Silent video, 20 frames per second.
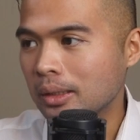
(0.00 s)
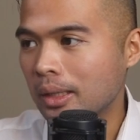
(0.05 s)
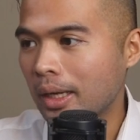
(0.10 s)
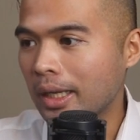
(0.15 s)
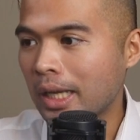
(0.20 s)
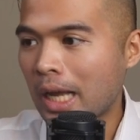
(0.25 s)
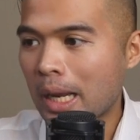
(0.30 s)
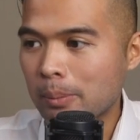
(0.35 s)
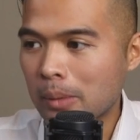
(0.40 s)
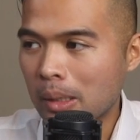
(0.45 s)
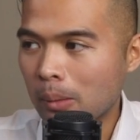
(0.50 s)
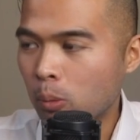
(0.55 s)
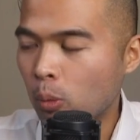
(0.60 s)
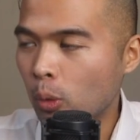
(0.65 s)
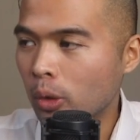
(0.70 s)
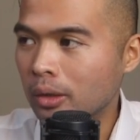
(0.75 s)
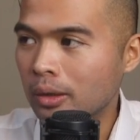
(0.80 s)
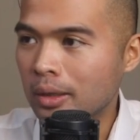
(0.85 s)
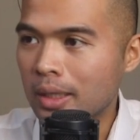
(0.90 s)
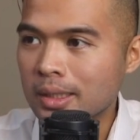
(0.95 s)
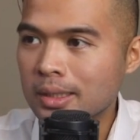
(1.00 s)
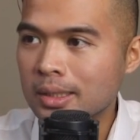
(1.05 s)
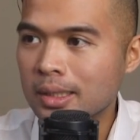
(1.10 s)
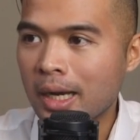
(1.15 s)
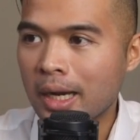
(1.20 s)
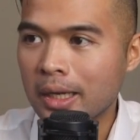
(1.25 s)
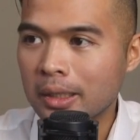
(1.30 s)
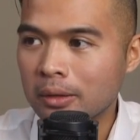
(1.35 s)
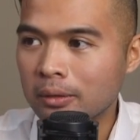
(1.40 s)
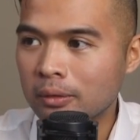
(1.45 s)
I came up with this
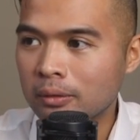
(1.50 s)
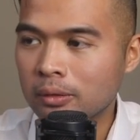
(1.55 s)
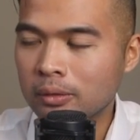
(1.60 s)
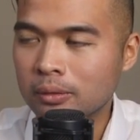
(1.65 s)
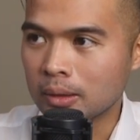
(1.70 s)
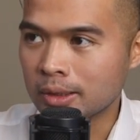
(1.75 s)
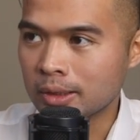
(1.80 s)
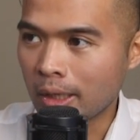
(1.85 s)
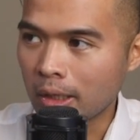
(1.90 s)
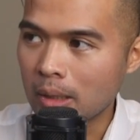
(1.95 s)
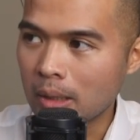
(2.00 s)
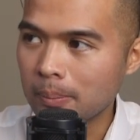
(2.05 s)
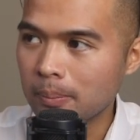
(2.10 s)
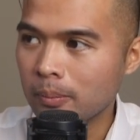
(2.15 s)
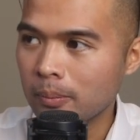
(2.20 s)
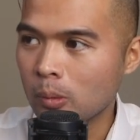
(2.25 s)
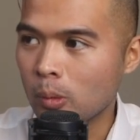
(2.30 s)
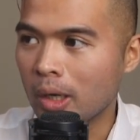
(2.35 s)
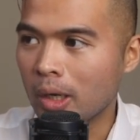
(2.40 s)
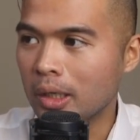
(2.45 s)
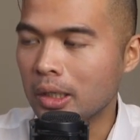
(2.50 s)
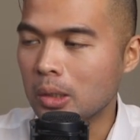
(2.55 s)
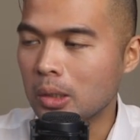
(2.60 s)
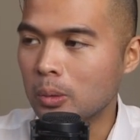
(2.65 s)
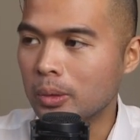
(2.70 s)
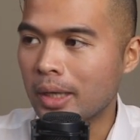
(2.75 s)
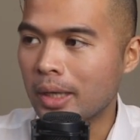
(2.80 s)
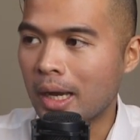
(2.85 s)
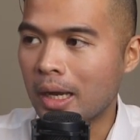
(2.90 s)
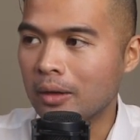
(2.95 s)
kind of setup where you
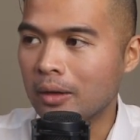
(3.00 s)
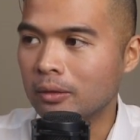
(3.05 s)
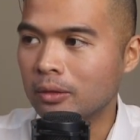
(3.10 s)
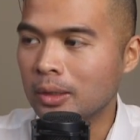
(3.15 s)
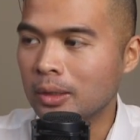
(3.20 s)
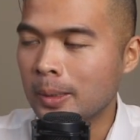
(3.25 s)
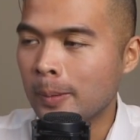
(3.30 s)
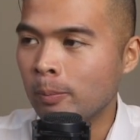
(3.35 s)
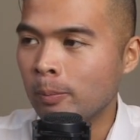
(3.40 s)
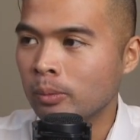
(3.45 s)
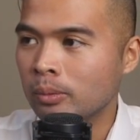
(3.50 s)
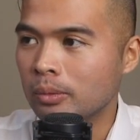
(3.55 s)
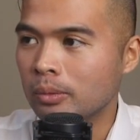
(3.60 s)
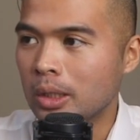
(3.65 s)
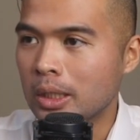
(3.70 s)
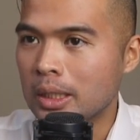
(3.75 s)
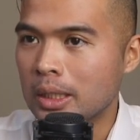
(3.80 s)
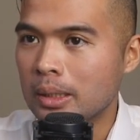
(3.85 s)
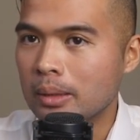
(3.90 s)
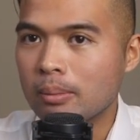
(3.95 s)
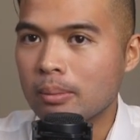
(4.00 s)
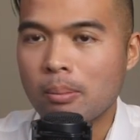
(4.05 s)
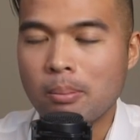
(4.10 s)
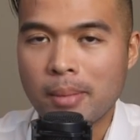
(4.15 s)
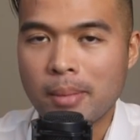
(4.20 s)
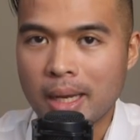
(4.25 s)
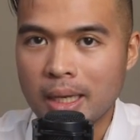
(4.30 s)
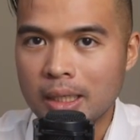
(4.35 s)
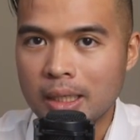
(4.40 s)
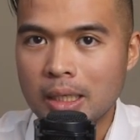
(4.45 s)
would have the
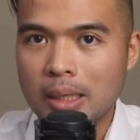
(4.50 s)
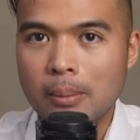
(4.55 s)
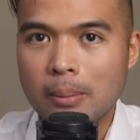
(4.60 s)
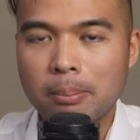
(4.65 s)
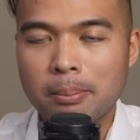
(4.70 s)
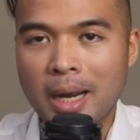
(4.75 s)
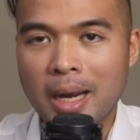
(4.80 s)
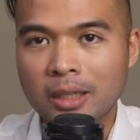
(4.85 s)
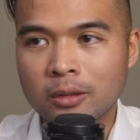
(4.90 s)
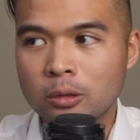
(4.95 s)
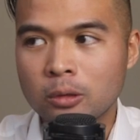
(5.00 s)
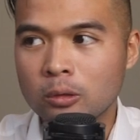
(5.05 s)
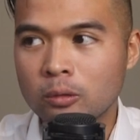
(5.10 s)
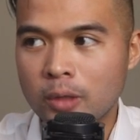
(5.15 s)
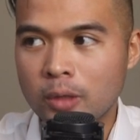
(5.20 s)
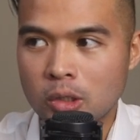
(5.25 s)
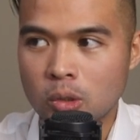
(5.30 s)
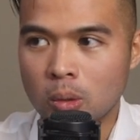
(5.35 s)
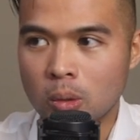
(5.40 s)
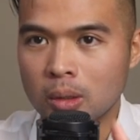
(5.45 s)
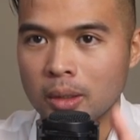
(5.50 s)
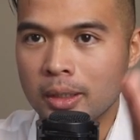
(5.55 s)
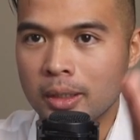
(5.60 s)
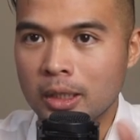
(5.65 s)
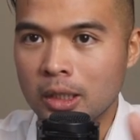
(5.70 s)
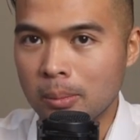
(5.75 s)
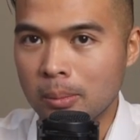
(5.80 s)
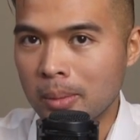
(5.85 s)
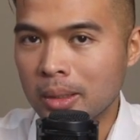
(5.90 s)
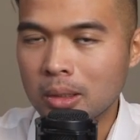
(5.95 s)
main impactful visual
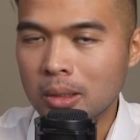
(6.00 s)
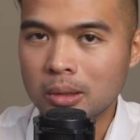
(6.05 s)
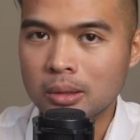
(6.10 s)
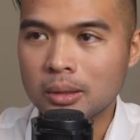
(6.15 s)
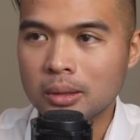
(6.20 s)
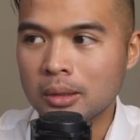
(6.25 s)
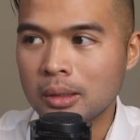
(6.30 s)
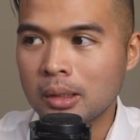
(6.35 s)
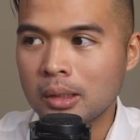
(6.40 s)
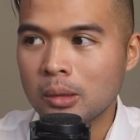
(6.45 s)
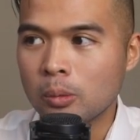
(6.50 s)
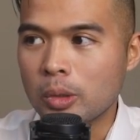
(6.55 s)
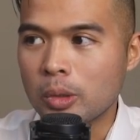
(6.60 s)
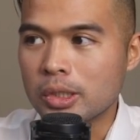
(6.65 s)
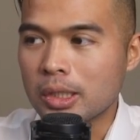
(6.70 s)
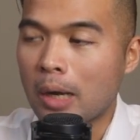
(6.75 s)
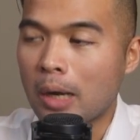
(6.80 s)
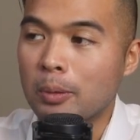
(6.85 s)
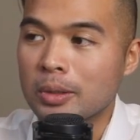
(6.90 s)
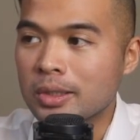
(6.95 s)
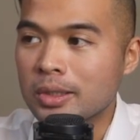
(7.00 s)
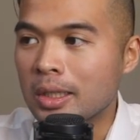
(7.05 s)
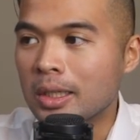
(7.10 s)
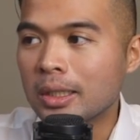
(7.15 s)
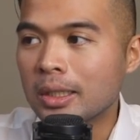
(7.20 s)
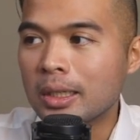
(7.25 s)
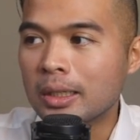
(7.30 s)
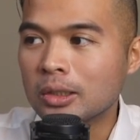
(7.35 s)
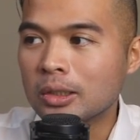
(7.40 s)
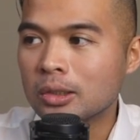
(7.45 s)
in the middle, which I was
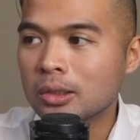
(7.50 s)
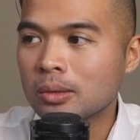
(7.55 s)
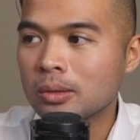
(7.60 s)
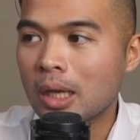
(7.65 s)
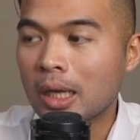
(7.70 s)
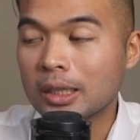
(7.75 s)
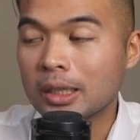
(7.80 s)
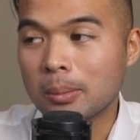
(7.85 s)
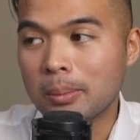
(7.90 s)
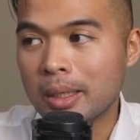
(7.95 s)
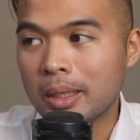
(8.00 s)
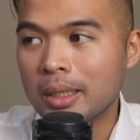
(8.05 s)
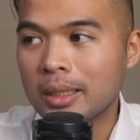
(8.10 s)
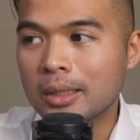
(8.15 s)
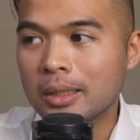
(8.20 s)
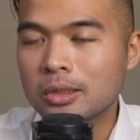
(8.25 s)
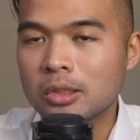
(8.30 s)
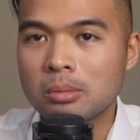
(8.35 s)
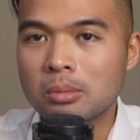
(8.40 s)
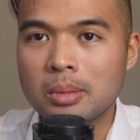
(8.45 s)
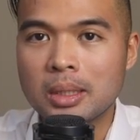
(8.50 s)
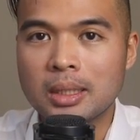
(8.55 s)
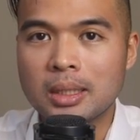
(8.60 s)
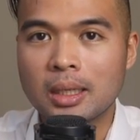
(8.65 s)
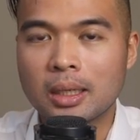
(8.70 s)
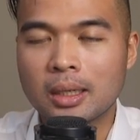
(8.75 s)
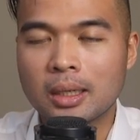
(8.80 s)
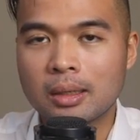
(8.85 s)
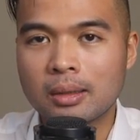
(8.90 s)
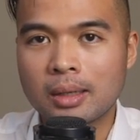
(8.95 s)
thinking at the beginning to be
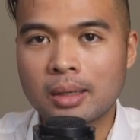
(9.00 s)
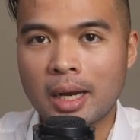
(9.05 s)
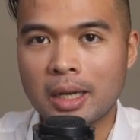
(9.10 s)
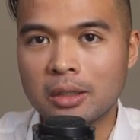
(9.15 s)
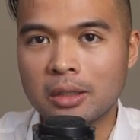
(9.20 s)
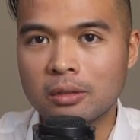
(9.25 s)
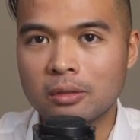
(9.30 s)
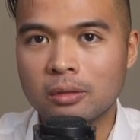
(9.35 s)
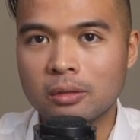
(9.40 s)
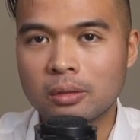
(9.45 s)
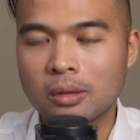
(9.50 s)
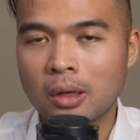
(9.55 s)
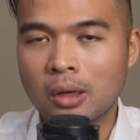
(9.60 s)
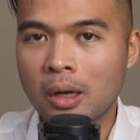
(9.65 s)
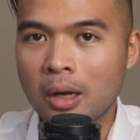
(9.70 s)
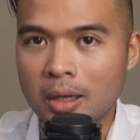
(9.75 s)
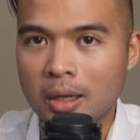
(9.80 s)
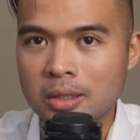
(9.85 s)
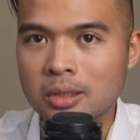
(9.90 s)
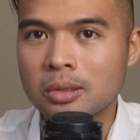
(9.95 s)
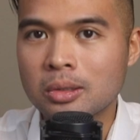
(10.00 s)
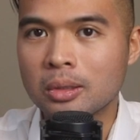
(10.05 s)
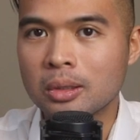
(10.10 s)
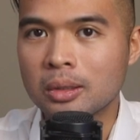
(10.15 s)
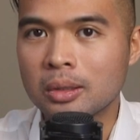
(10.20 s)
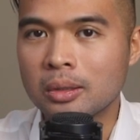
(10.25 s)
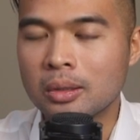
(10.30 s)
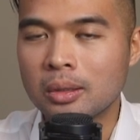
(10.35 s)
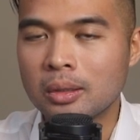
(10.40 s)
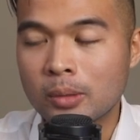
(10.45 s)
a kind of
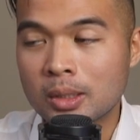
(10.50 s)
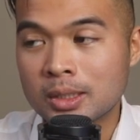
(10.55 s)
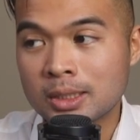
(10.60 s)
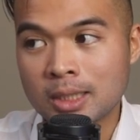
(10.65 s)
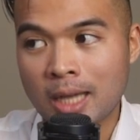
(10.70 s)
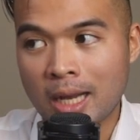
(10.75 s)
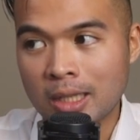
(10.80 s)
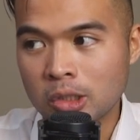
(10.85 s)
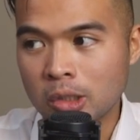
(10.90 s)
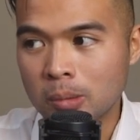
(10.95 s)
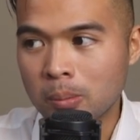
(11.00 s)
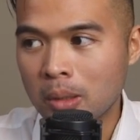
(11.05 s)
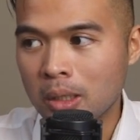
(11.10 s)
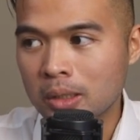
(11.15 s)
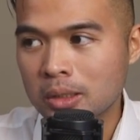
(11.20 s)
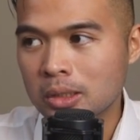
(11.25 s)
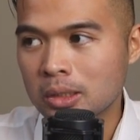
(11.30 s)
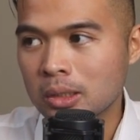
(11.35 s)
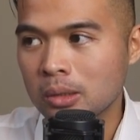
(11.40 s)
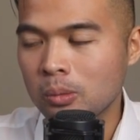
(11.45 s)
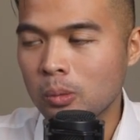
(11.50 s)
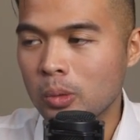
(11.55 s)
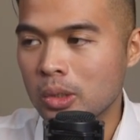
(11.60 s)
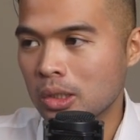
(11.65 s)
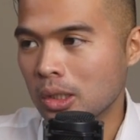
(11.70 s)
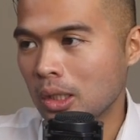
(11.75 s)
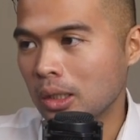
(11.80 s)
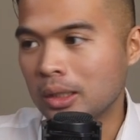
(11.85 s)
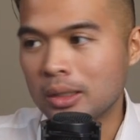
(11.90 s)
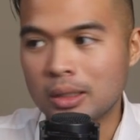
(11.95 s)
clustered scatter plots, which
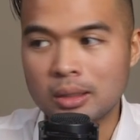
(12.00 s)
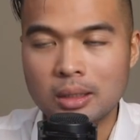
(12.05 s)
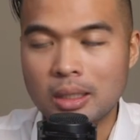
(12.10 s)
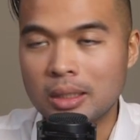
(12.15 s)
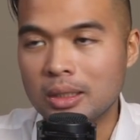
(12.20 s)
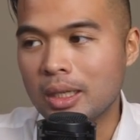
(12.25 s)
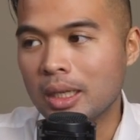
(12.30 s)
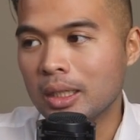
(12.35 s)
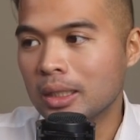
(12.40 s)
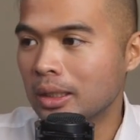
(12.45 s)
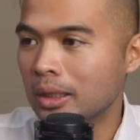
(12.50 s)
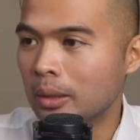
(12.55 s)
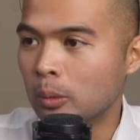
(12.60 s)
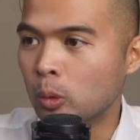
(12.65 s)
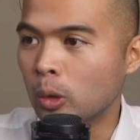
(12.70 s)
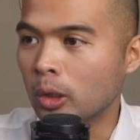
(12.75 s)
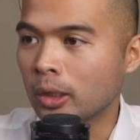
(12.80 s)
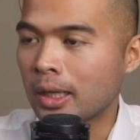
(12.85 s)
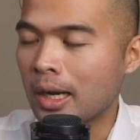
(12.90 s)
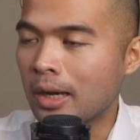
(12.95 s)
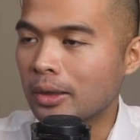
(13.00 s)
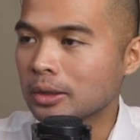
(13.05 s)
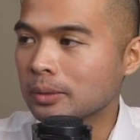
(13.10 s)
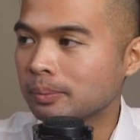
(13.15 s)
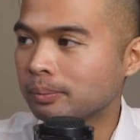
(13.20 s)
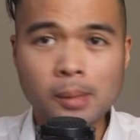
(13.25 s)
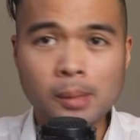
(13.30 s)
in, in the end it didn't work out.